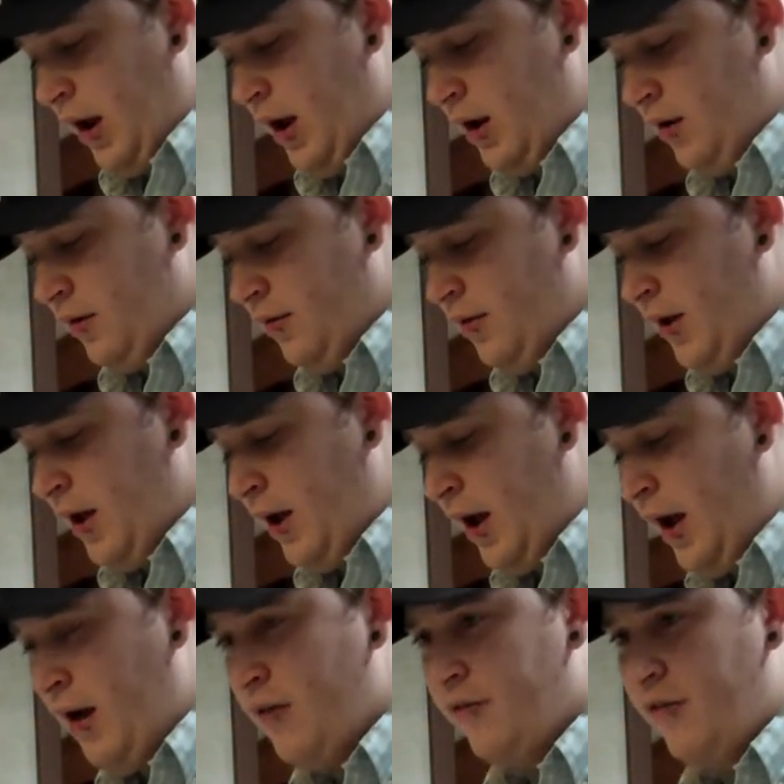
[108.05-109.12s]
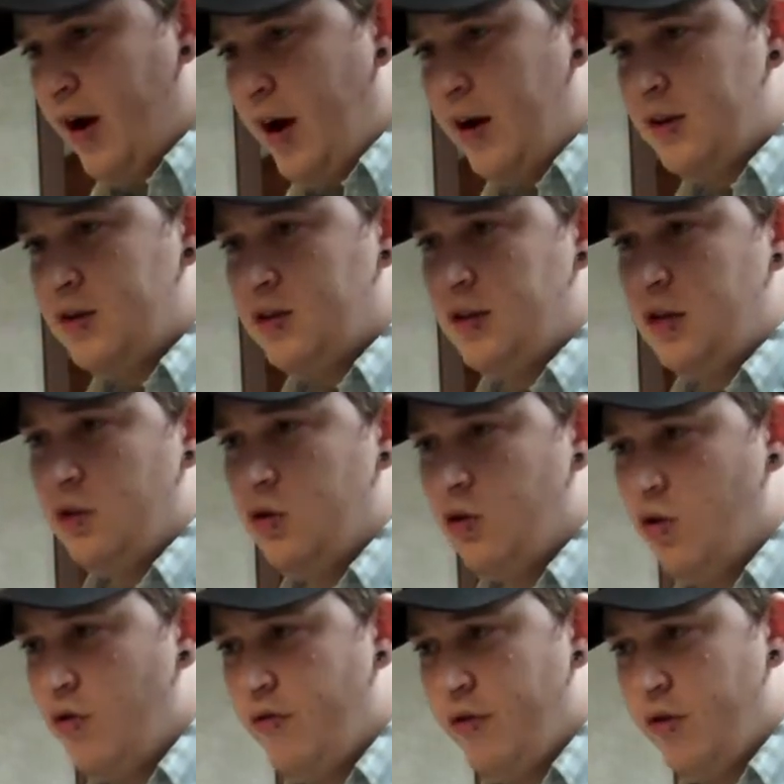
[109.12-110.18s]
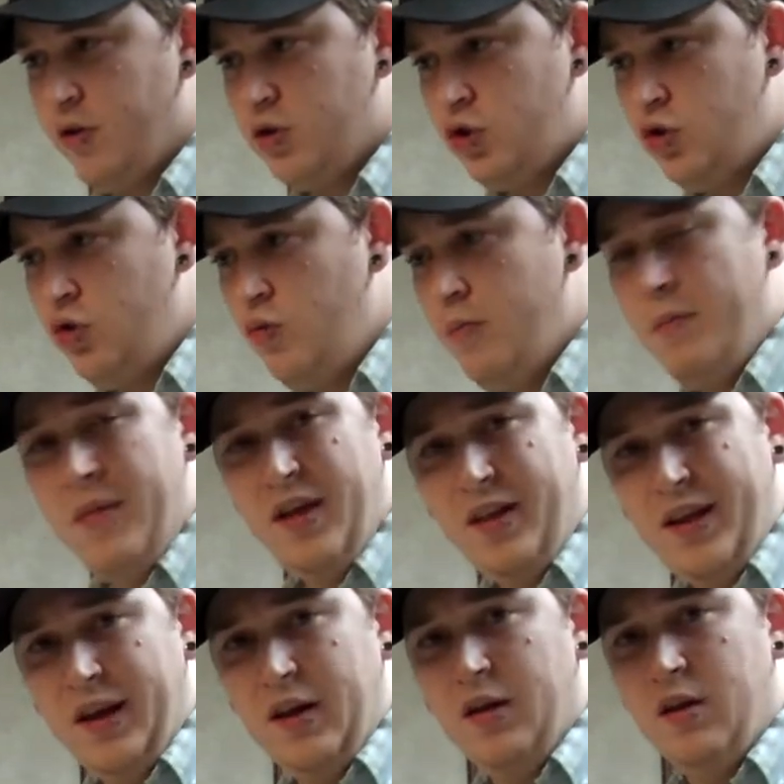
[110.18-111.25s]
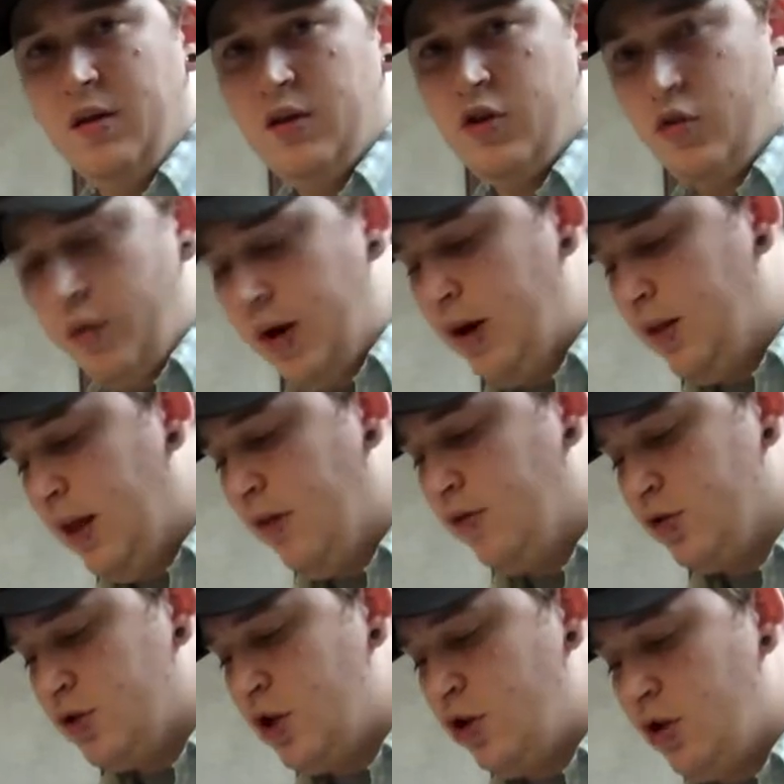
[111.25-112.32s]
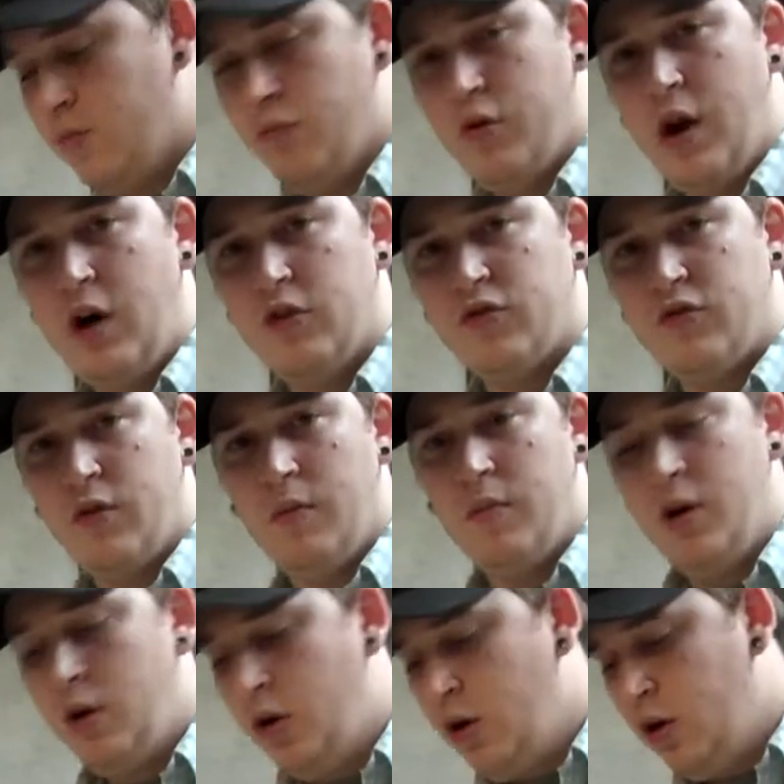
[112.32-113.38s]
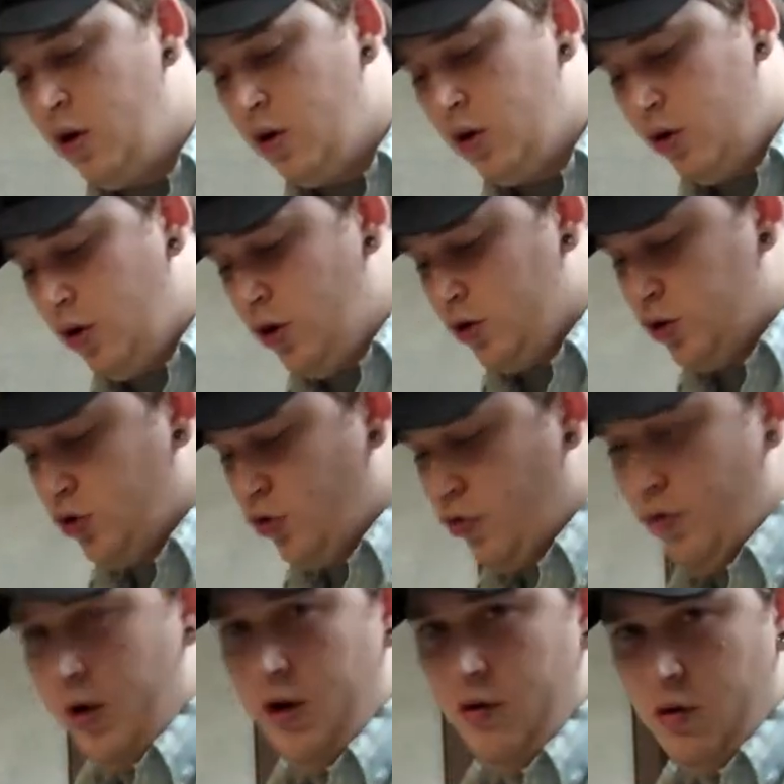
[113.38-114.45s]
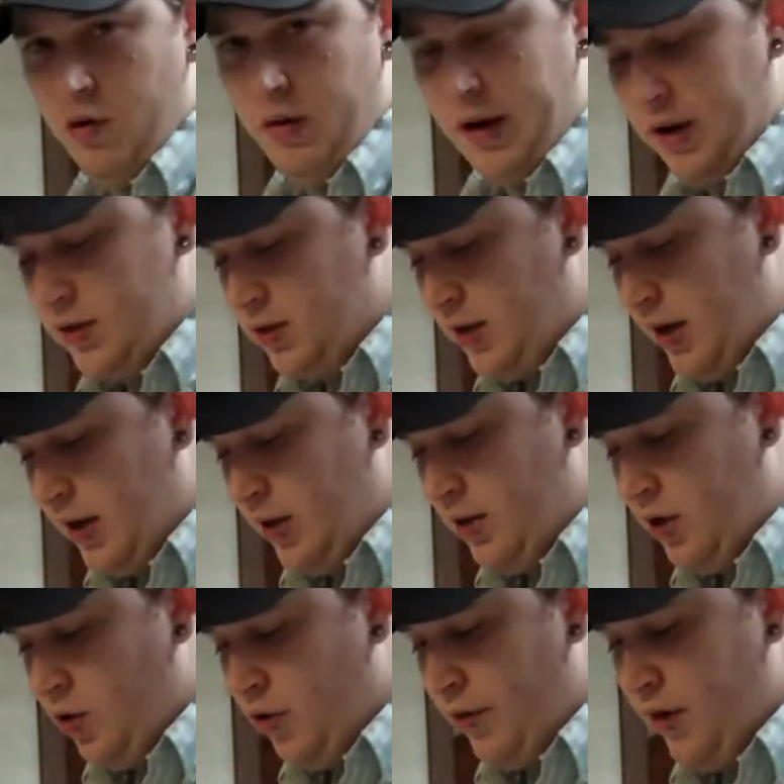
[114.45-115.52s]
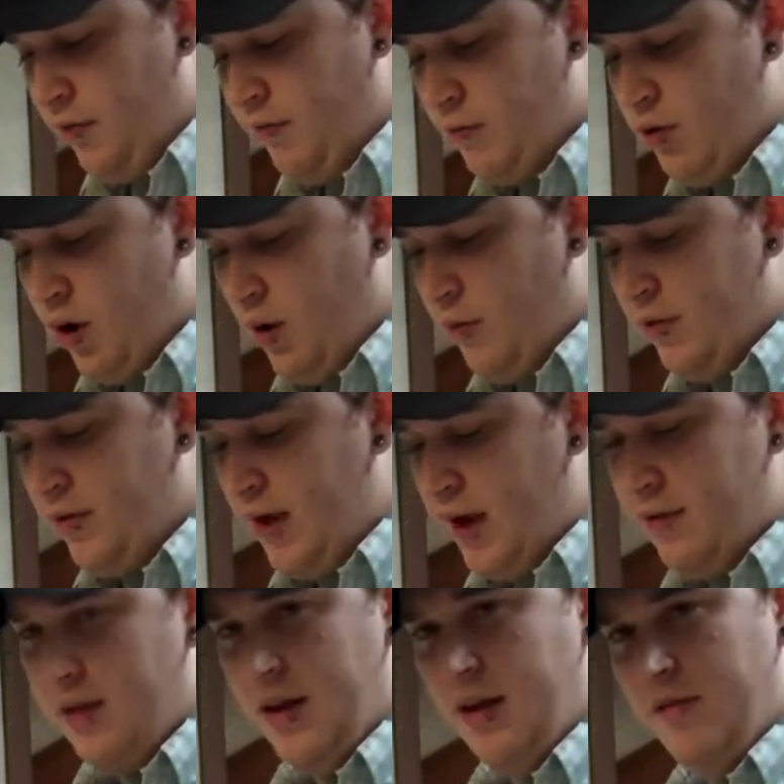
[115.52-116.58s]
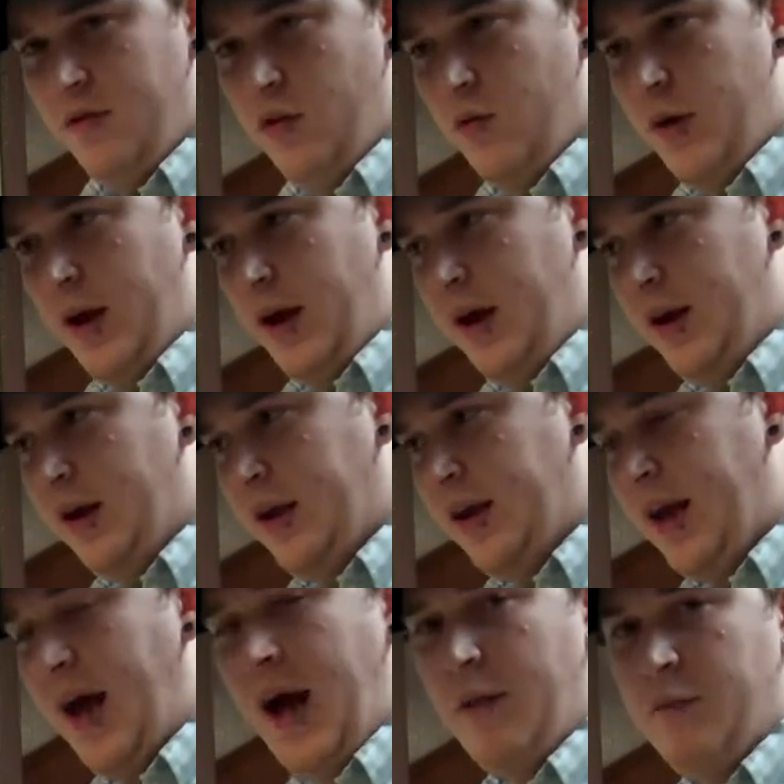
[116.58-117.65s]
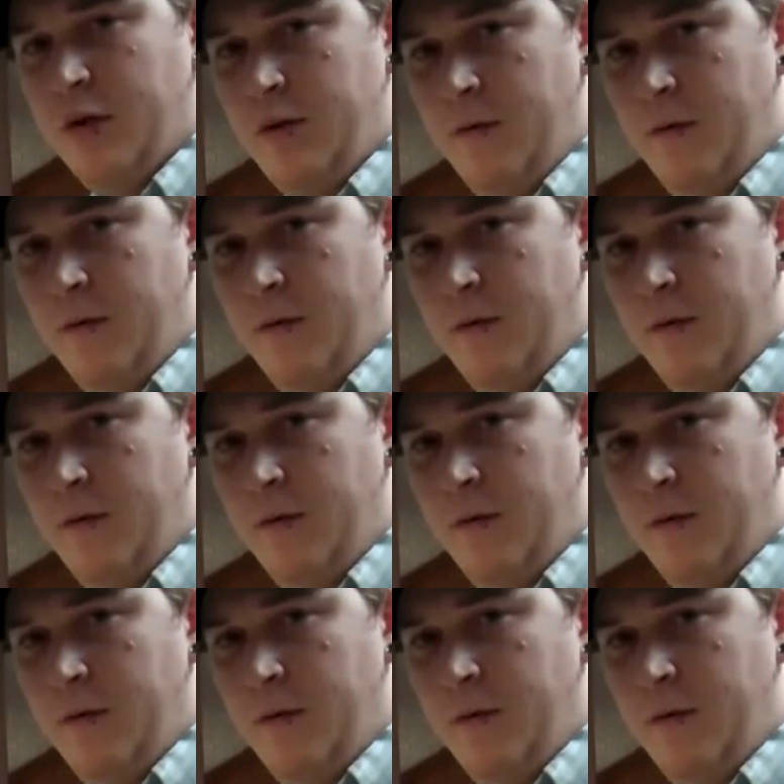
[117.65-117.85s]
And they have, honestly, over 2 million created levels that you can browse from. You can also create your own, like I said. The only problem with that, they give you a cap.